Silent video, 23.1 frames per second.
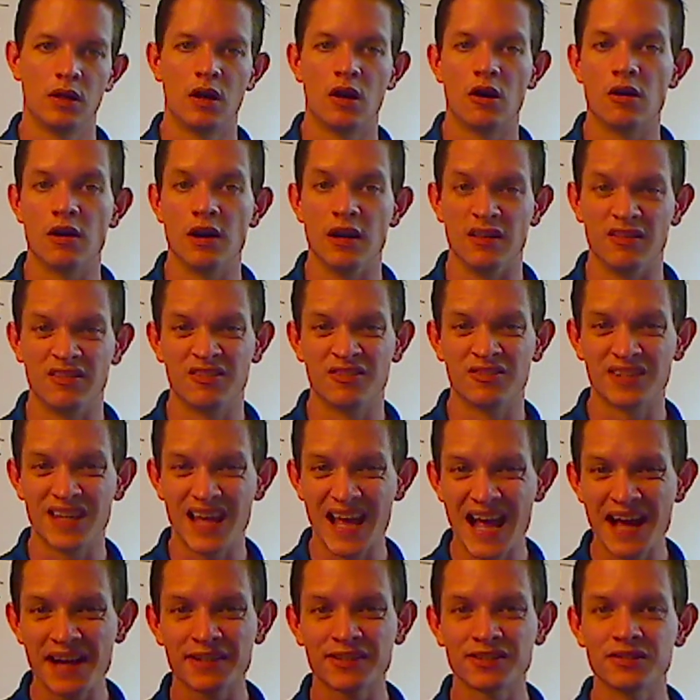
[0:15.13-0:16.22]
Alright, there's
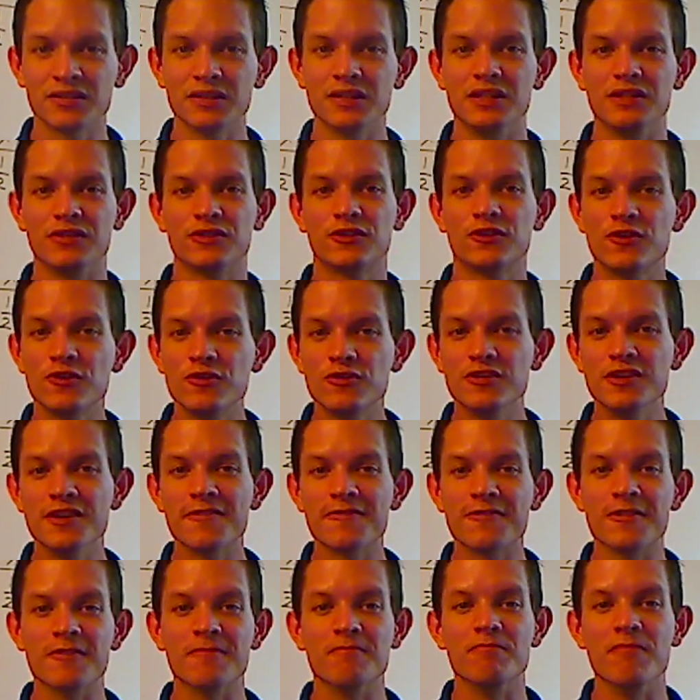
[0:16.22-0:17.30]
actually two
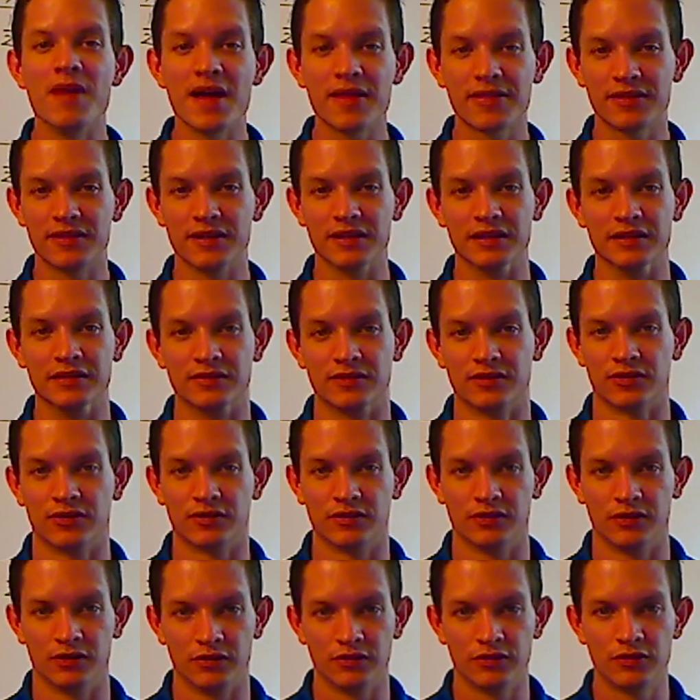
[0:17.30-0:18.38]
different
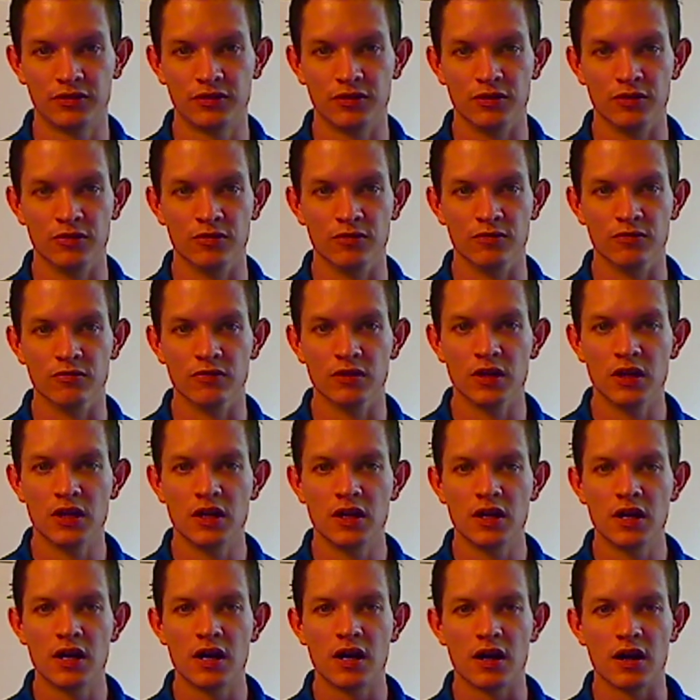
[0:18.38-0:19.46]
methods to
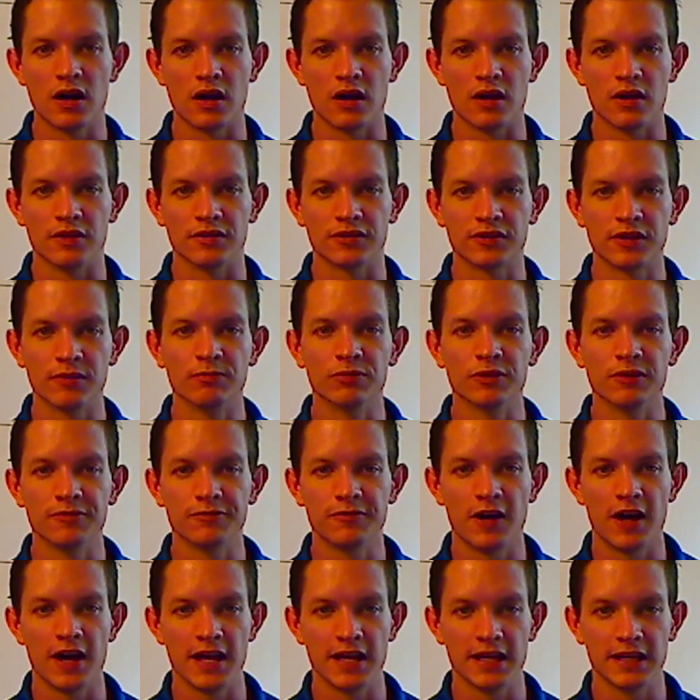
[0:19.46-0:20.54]
uh,
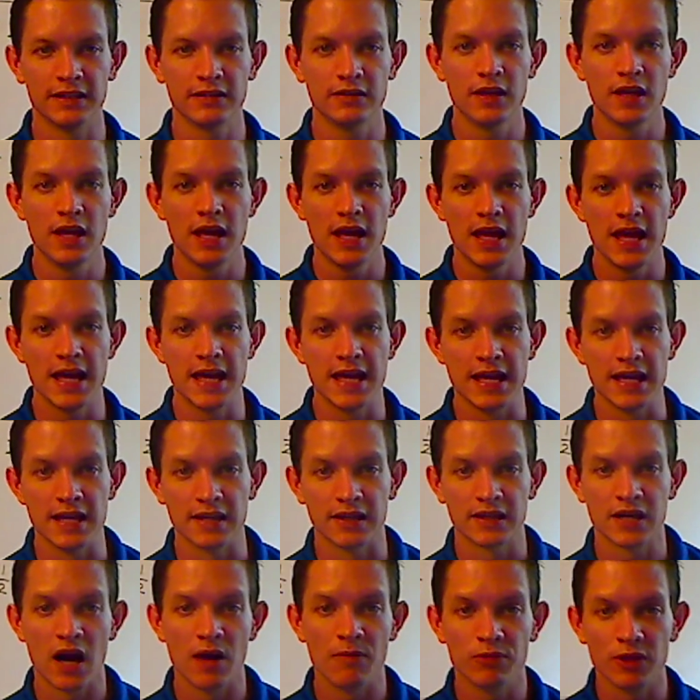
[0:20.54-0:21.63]
simplifying a
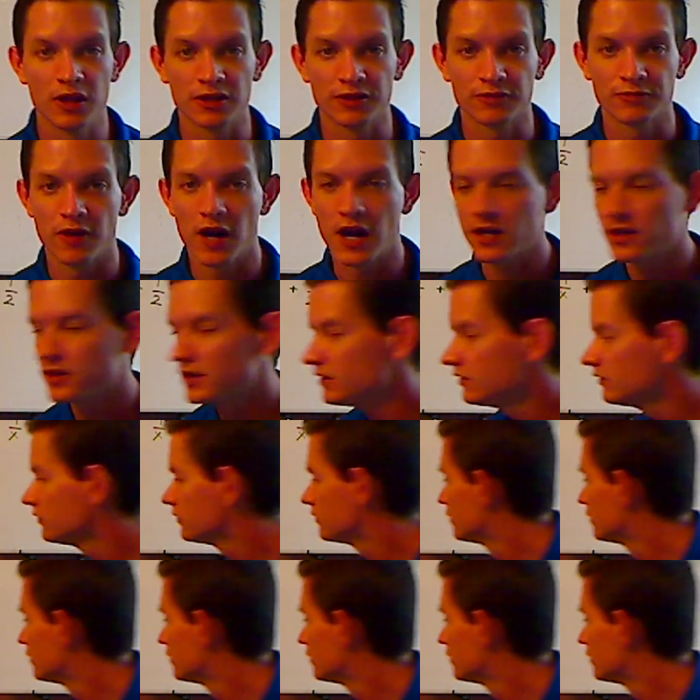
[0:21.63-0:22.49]
complex fraction.